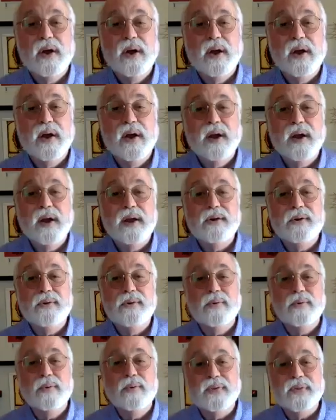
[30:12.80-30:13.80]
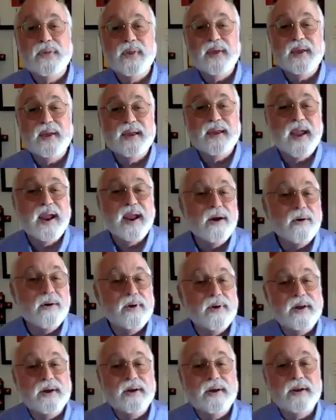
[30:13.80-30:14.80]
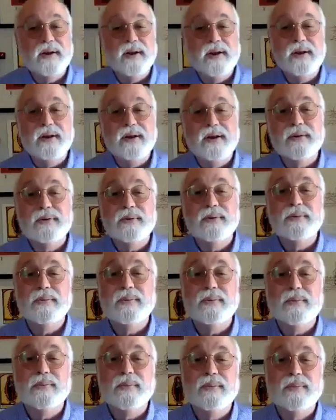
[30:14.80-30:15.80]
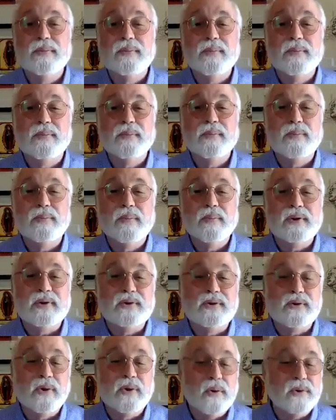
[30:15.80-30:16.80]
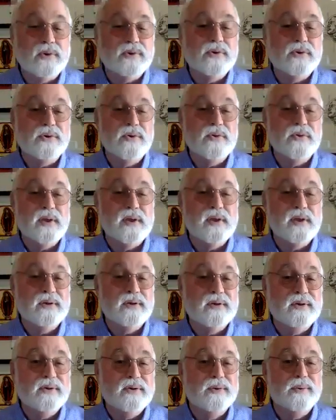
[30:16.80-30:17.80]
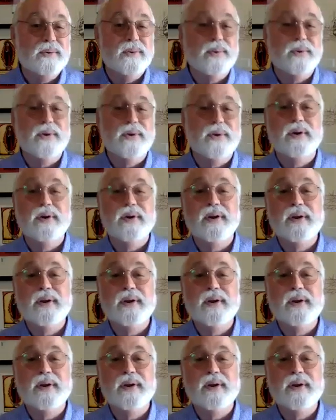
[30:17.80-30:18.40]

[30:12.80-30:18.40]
And I knew what they carried, and I knew what torture they endured.